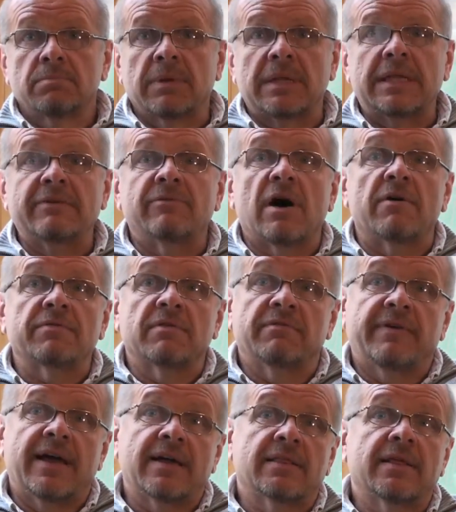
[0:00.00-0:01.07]
but leave off the
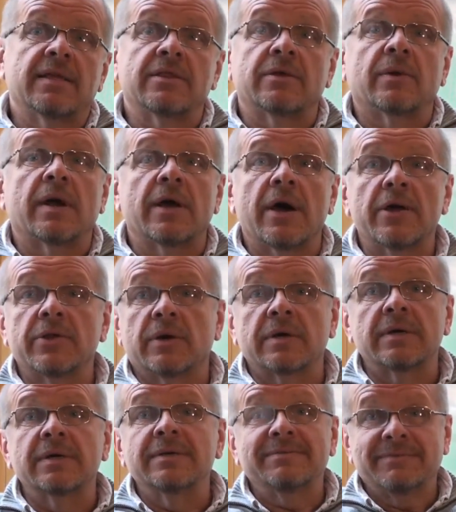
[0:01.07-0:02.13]
fact that there are
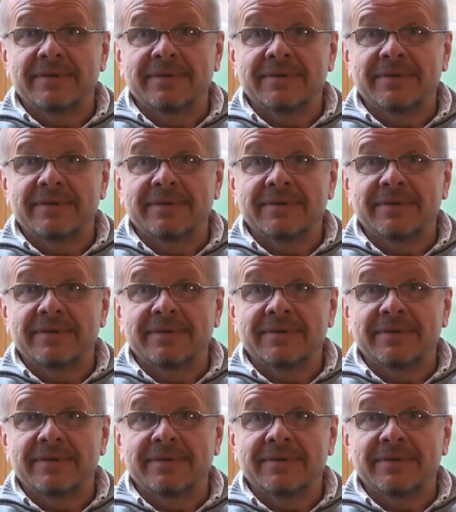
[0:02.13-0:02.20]
other